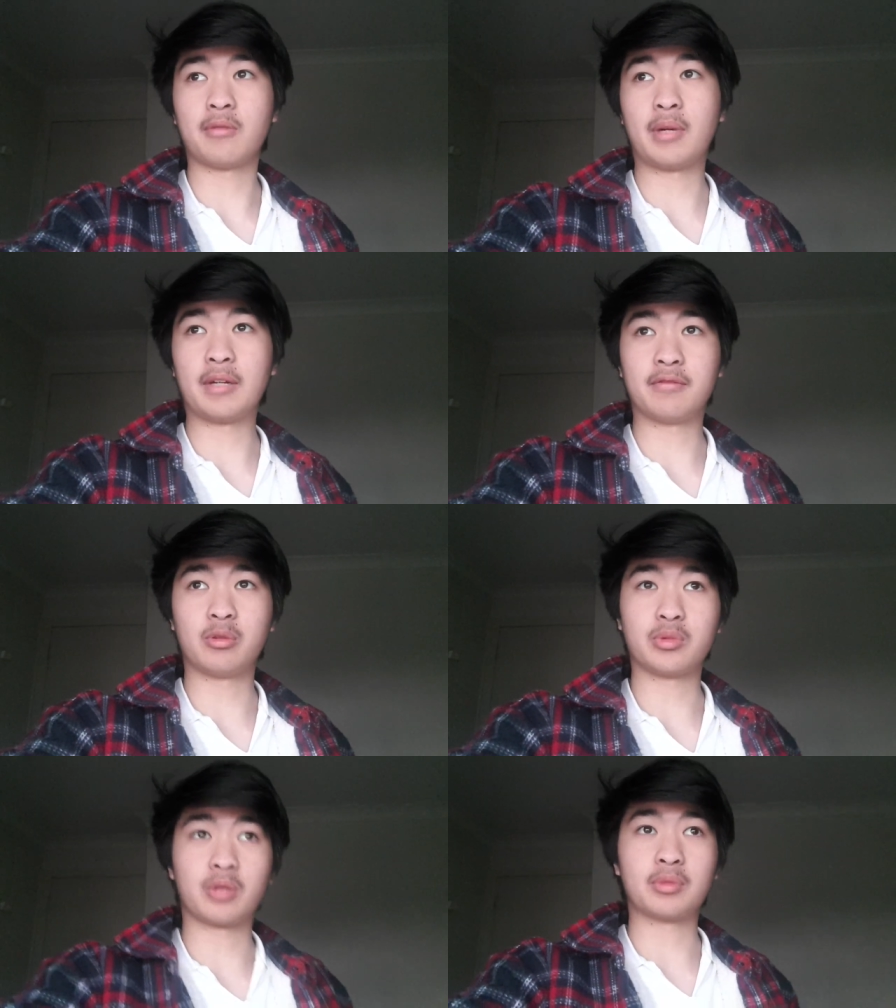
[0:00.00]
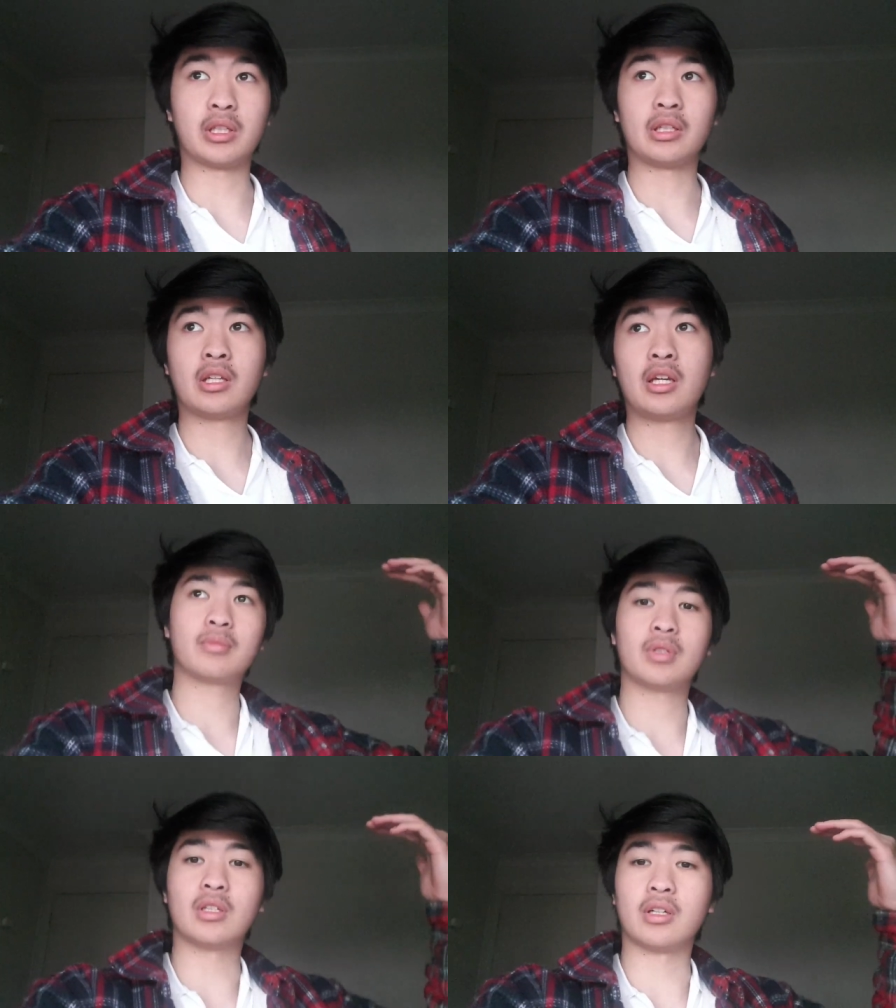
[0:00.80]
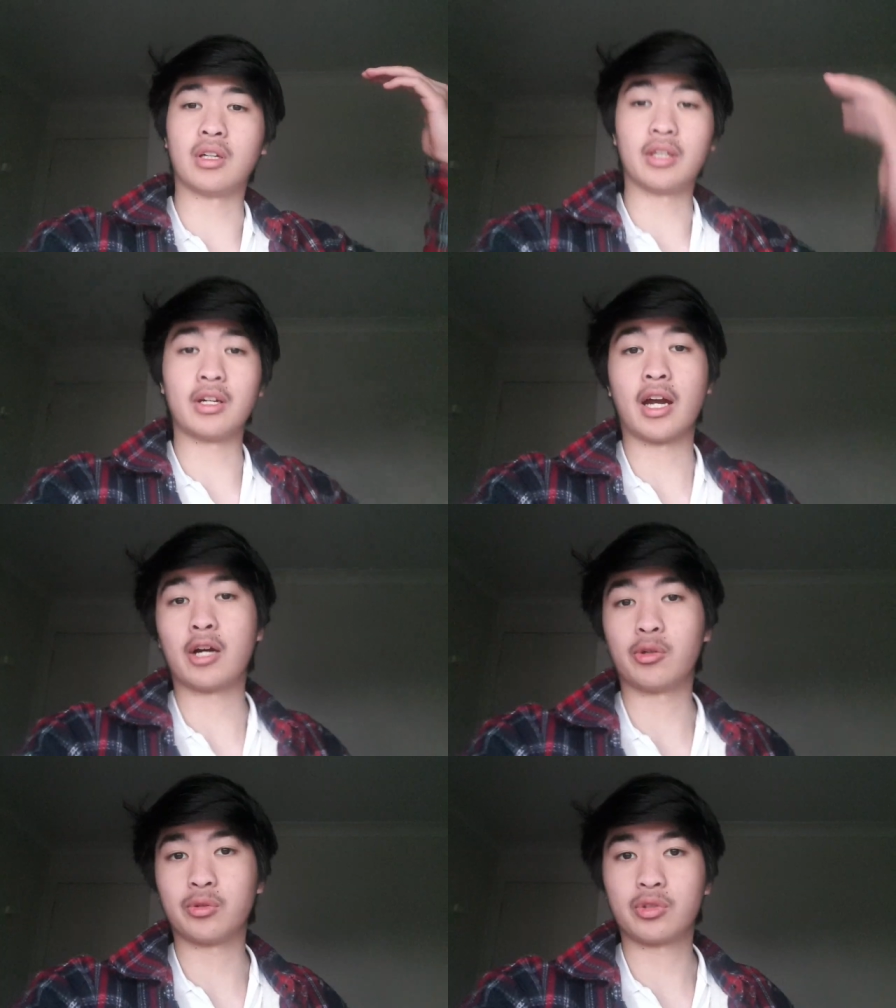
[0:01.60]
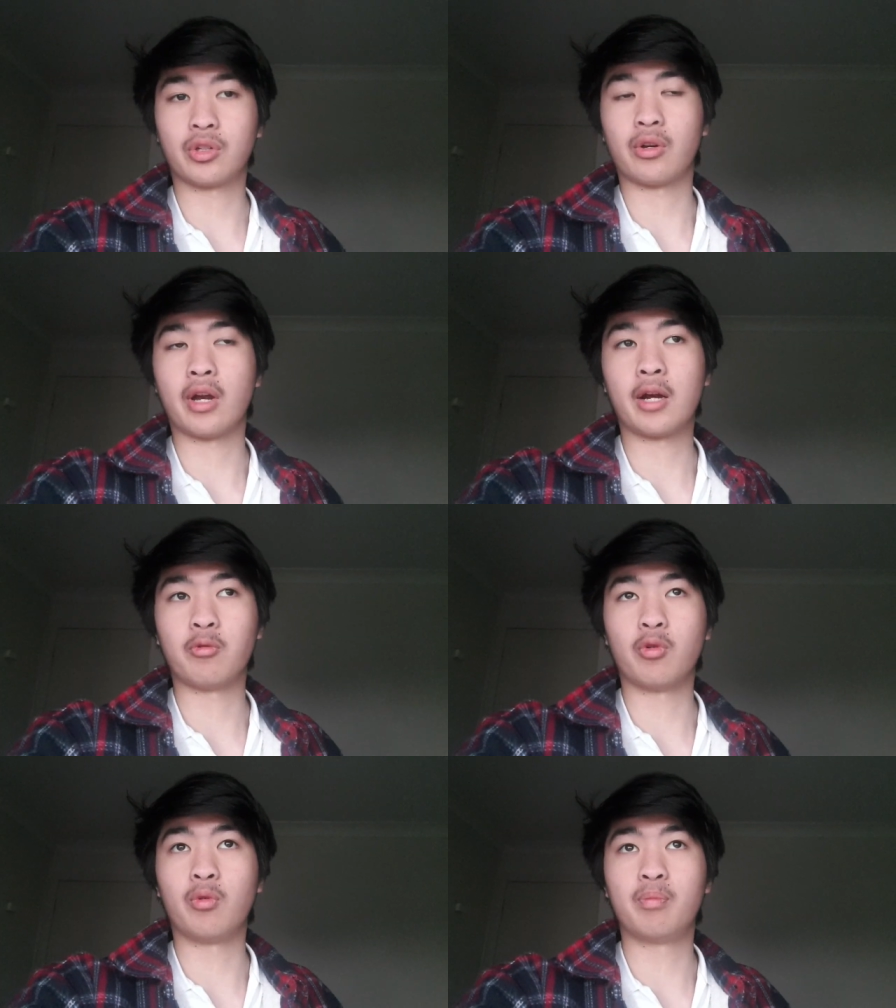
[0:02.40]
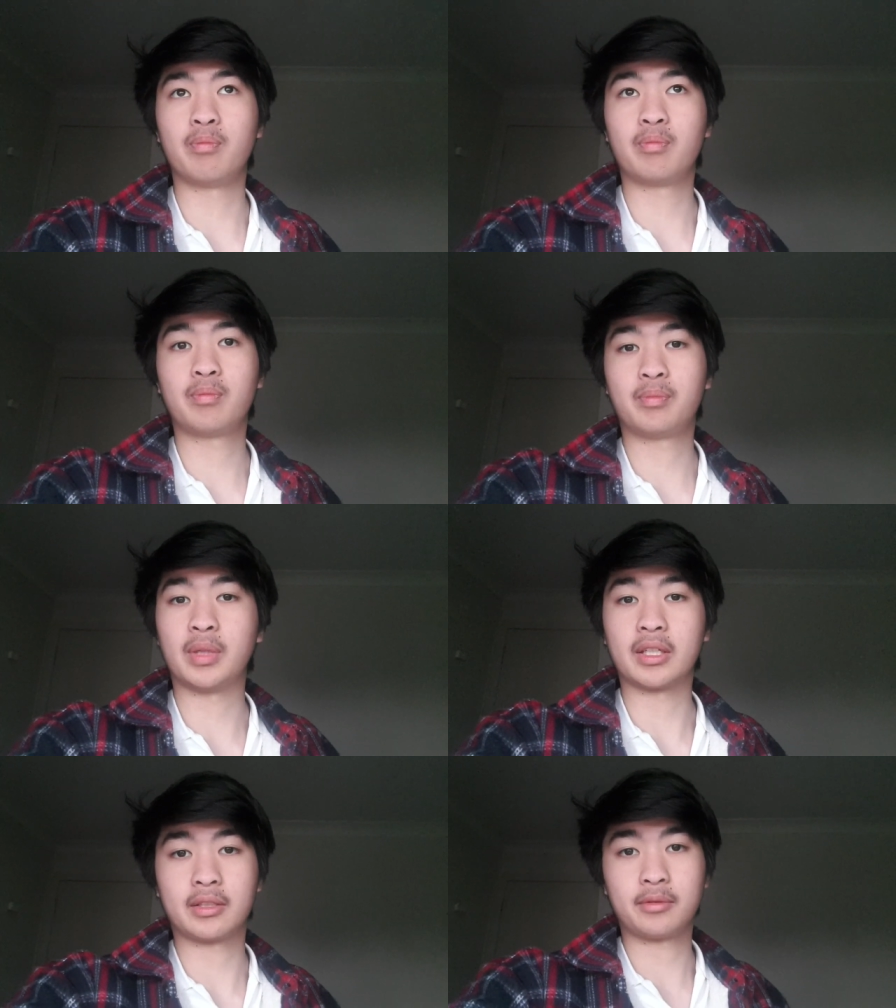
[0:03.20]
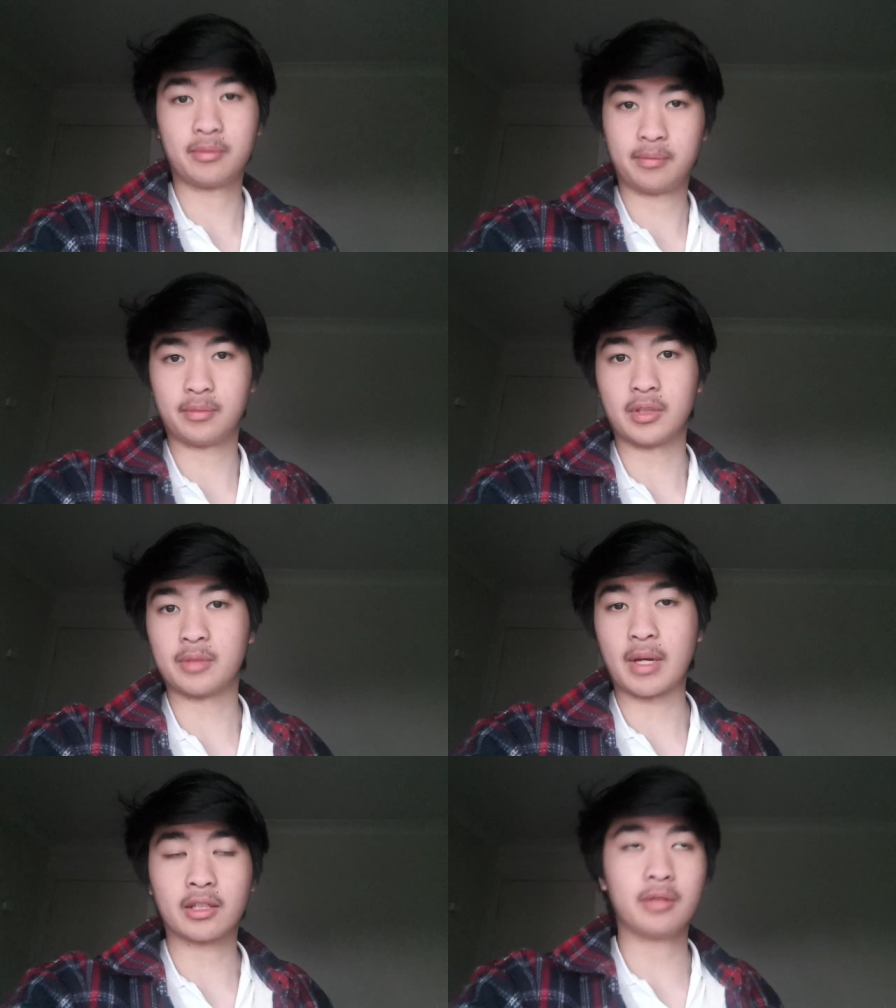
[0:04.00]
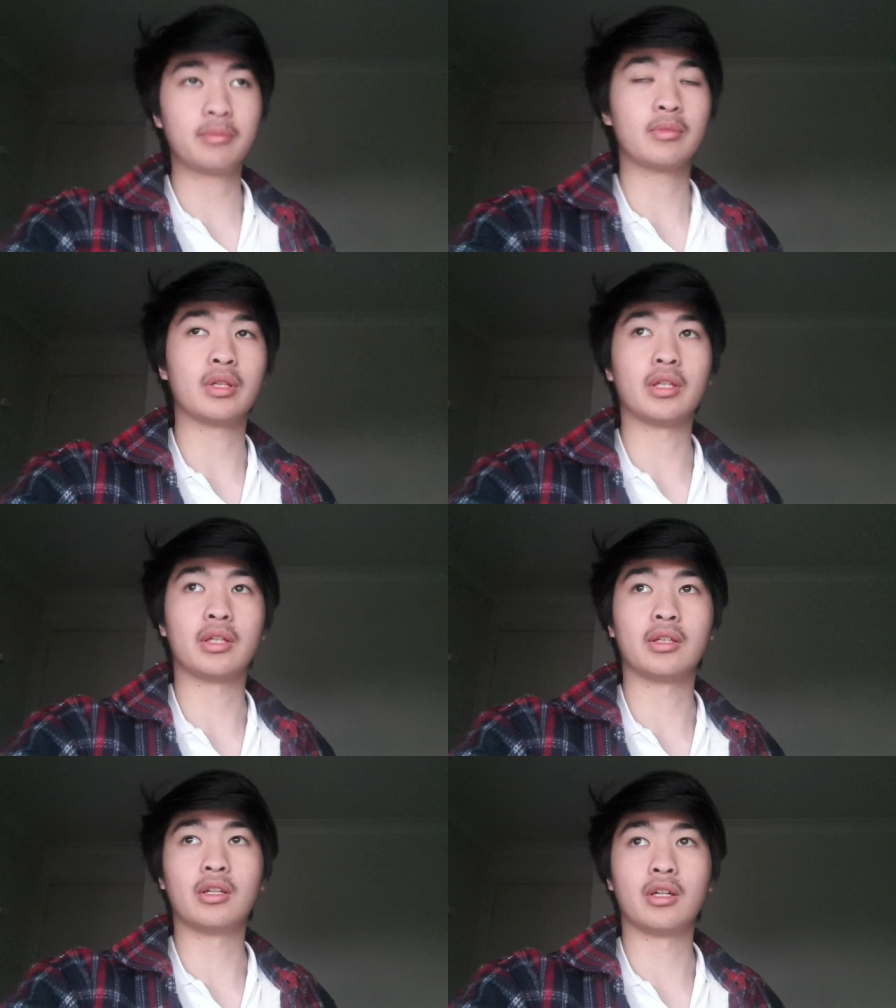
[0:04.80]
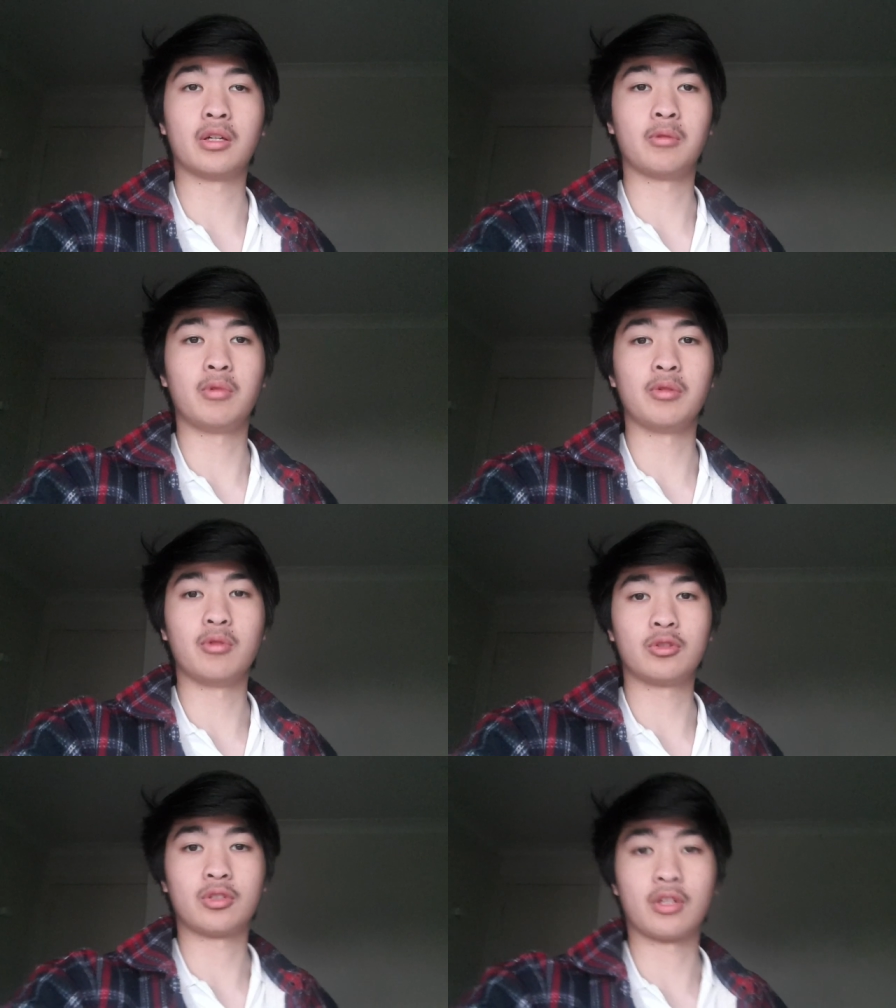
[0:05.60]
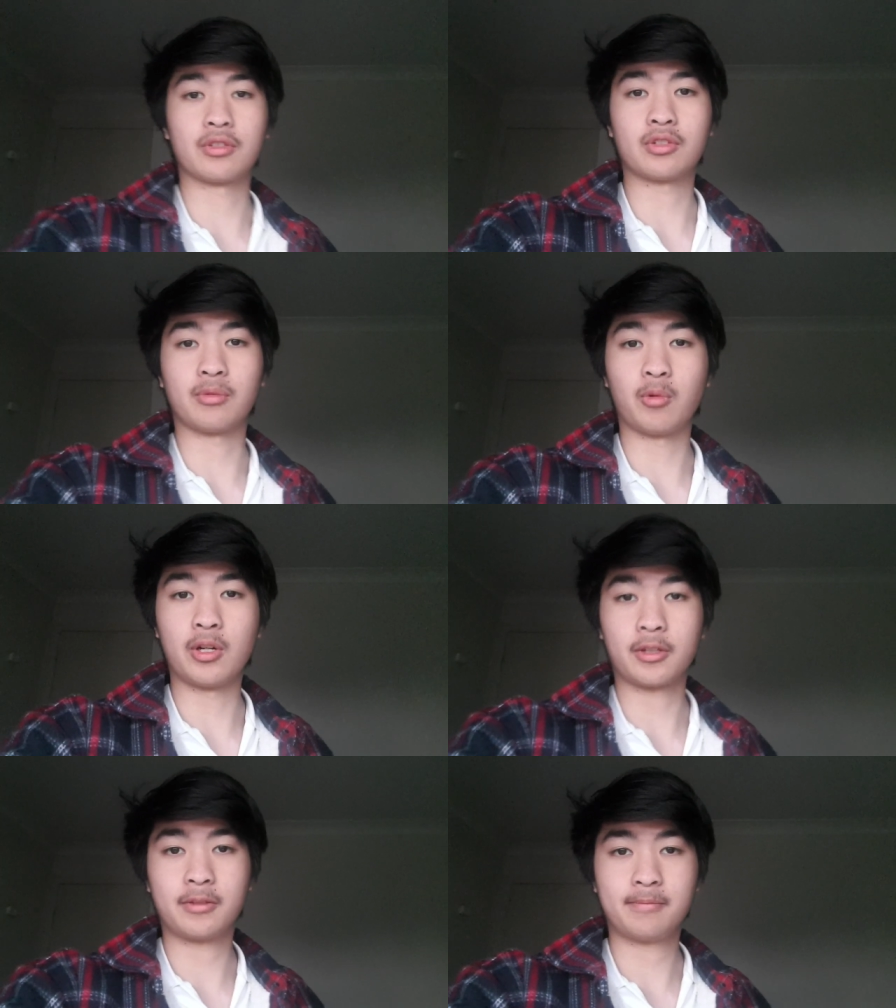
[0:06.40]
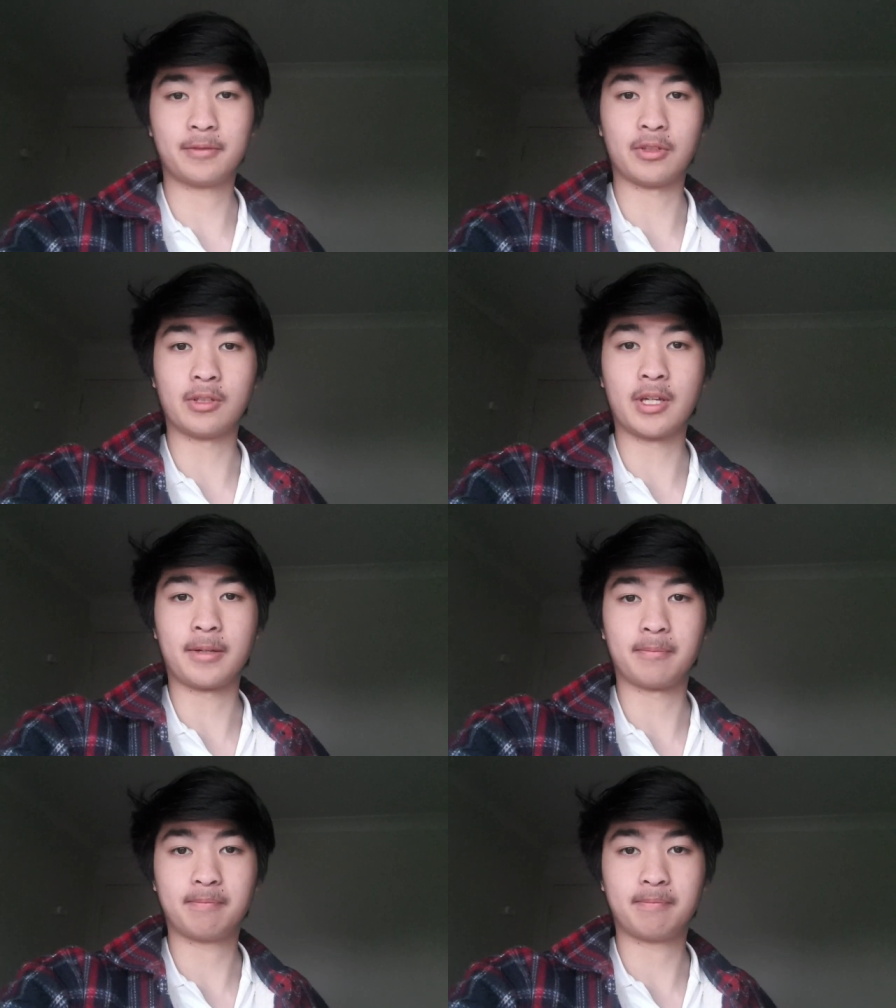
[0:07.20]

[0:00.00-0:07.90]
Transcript: I might film something in an hour or so. I will pick this back up, and we will start some work for the day.